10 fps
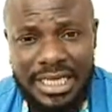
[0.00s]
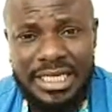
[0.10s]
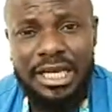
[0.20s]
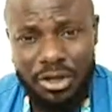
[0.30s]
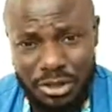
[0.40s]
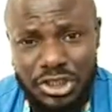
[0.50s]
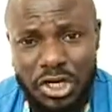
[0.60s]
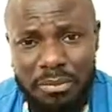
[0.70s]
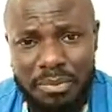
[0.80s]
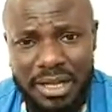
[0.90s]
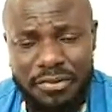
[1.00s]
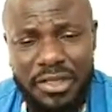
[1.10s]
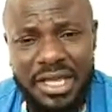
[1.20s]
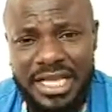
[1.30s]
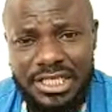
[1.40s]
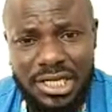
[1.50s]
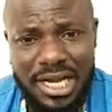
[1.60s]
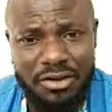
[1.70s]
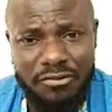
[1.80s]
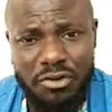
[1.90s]
in the long jump. Uh, three
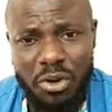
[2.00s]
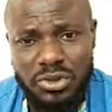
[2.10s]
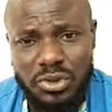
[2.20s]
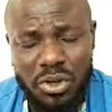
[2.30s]
Nigerians, of course.